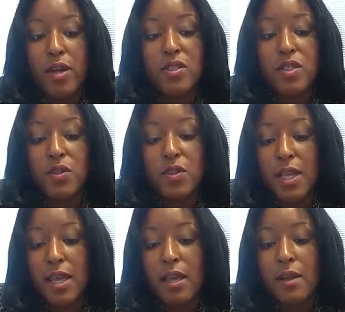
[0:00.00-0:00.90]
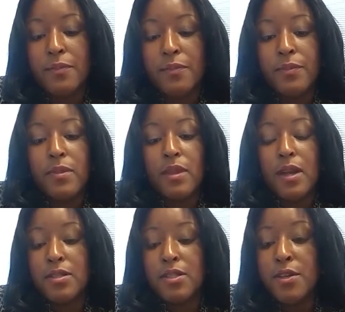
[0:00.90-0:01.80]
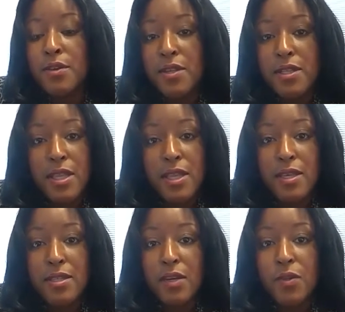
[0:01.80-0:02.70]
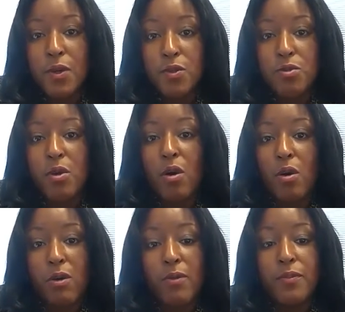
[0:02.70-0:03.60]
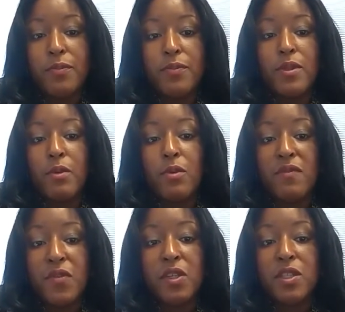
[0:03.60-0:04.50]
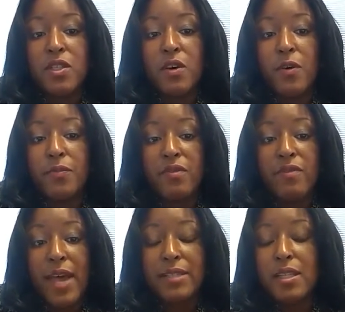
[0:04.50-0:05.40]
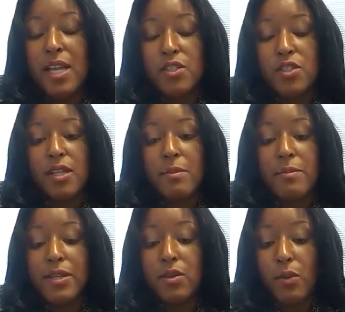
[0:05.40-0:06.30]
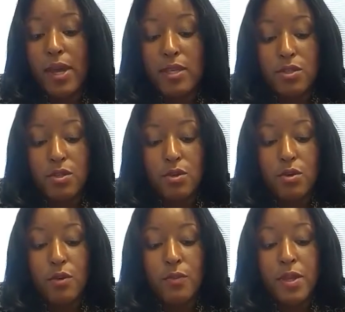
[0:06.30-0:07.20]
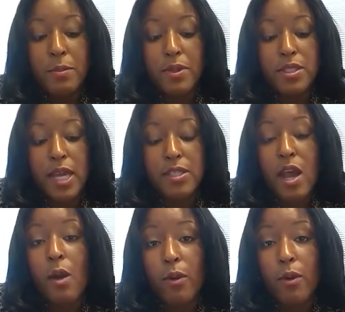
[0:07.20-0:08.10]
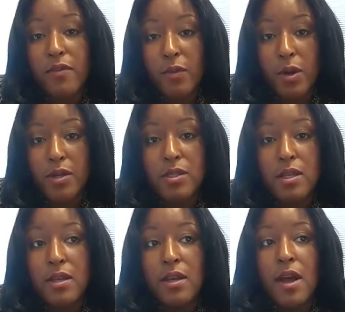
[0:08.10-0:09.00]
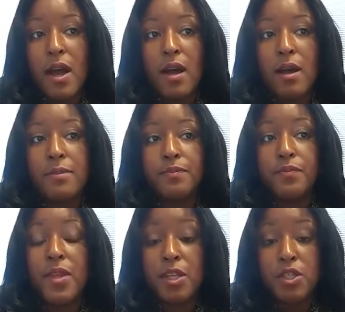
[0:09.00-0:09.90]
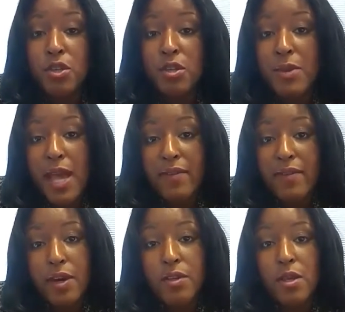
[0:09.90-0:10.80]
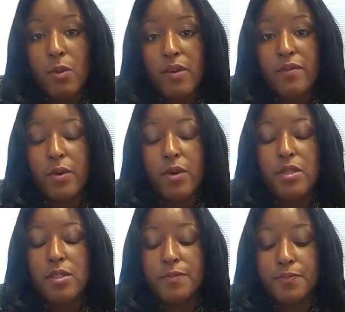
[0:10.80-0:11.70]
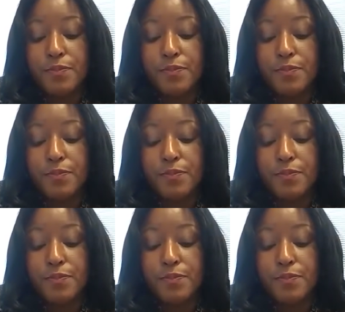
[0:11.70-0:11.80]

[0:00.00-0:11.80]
are still saying, until this thing is under control, we feel as though vaccinations are the best way to protect our workforce um, and ensure that we have a healthy workforce.